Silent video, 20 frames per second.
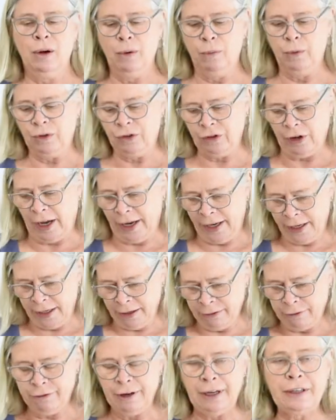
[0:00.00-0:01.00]
which I
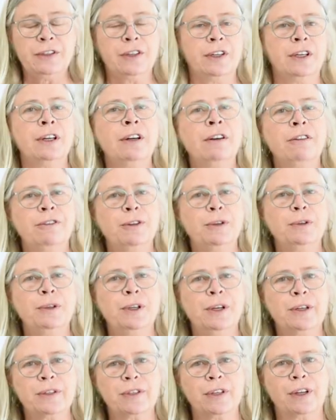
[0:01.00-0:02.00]
invented a few
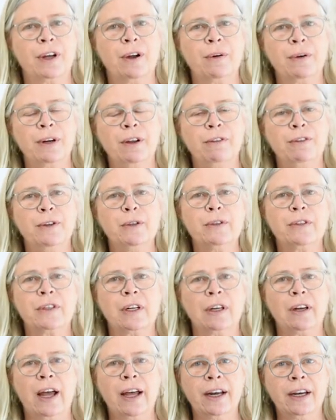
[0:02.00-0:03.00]
years ago and have used
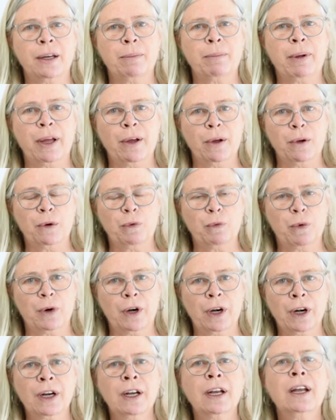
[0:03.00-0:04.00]
a lot in my own
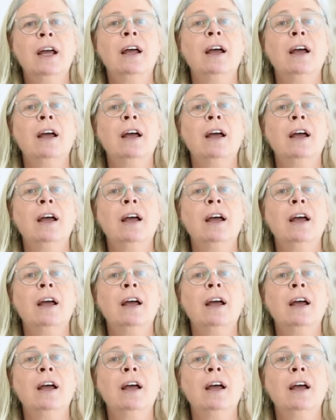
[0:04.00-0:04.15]
work